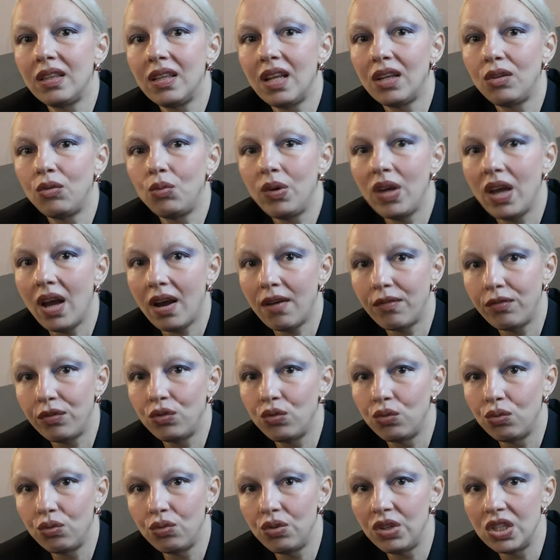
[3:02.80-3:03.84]
and that we have
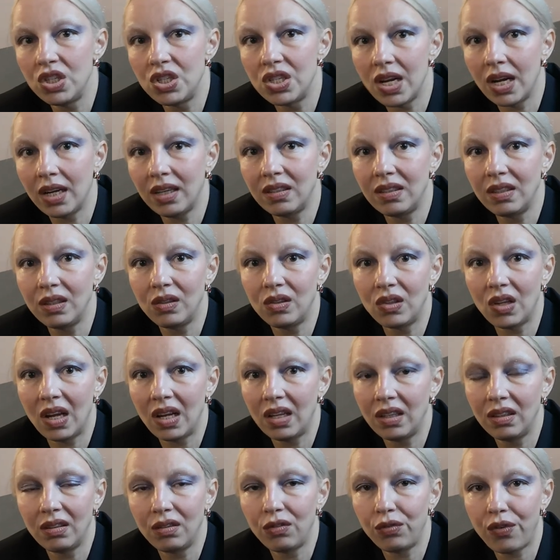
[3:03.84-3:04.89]
to reject it
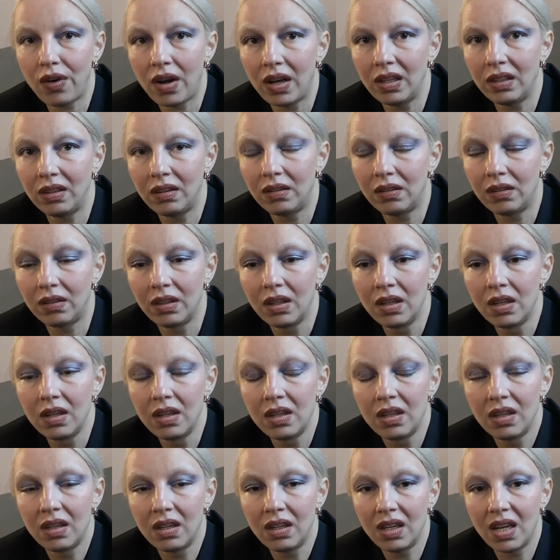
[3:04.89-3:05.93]
and fight
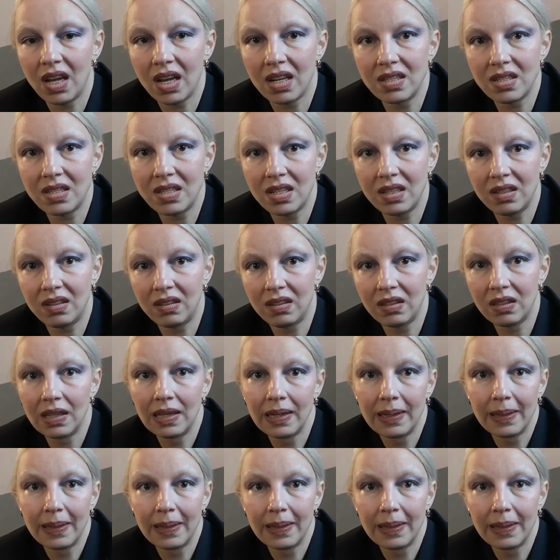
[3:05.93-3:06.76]
against it.